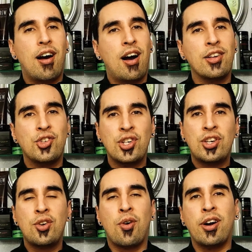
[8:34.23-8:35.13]
on
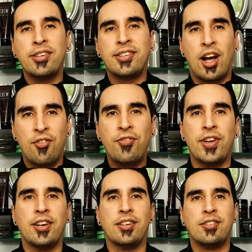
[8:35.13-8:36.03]
GQR Style
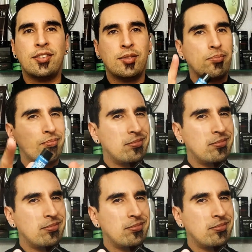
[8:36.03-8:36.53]
Fitness.